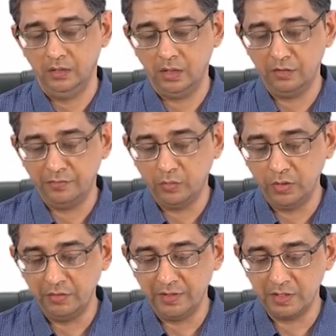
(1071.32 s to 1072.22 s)
There are four
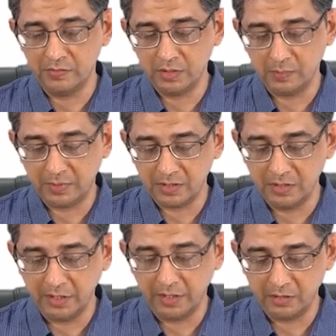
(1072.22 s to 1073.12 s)
defects which are
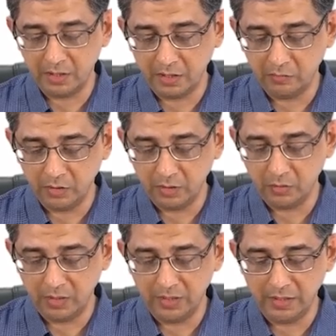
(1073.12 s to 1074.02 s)
present here that I want
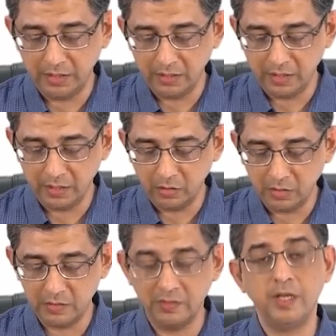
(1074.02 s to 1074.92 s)
to highlight, and
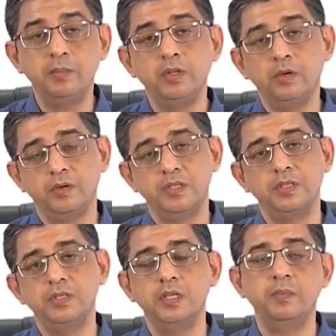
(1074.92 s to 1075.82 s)
lots of time in the
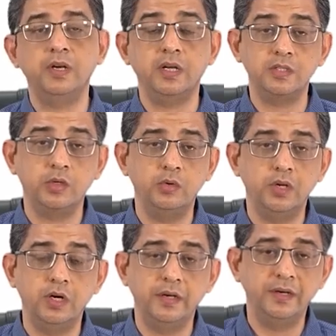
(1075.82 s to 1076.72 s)
questions he might ask you
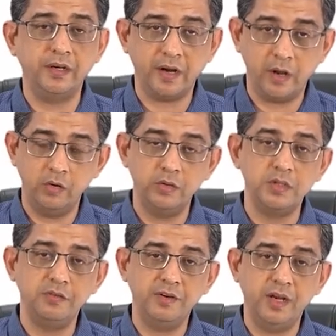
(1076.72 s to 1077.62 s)
regarding
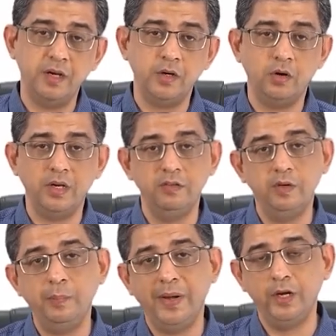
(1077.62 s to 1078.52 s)
triology of Fallot or
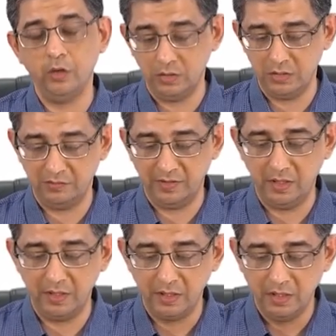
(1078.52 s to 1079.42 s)
even pentalogy of
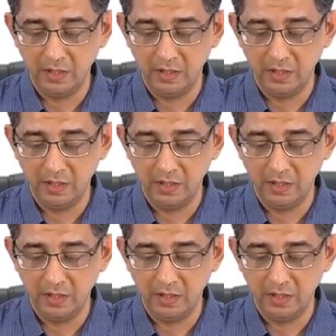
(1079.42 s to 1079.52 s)
Fallot.